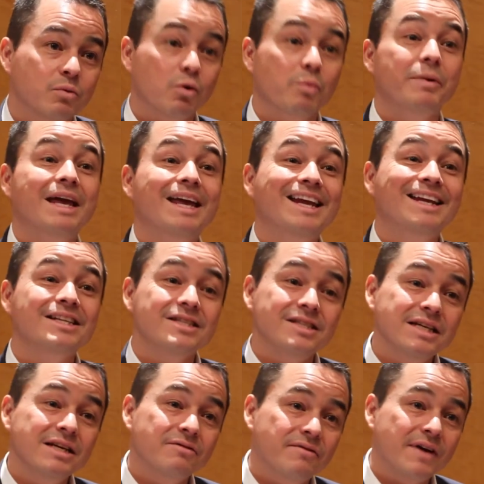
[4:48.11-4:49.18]
We're beginning to
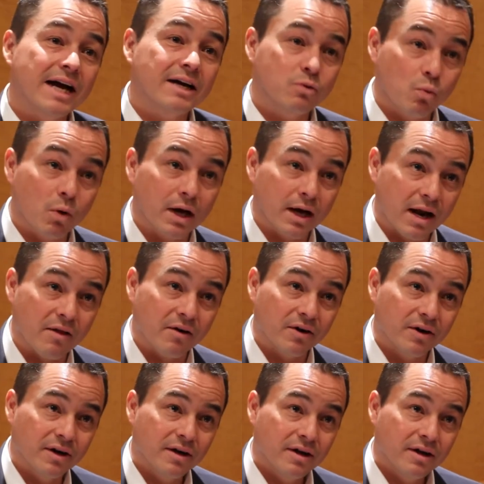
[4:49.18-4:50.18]
see, in fact, one another.